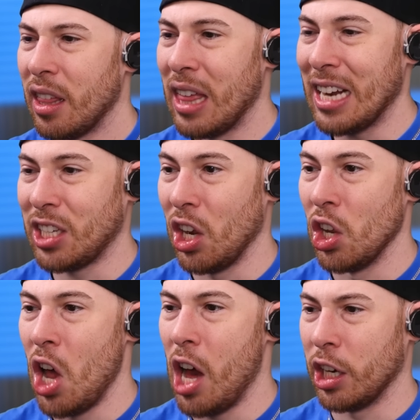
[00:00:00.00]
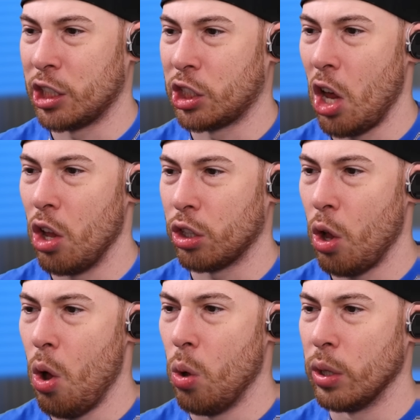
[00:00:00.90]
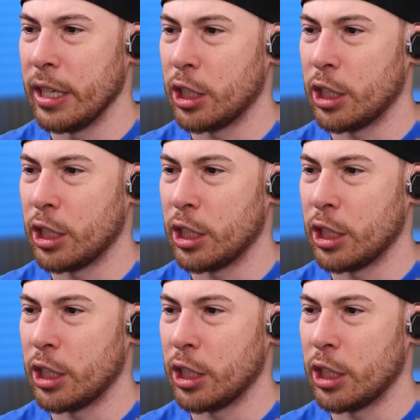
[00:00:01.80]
That's a lot of salt. Holy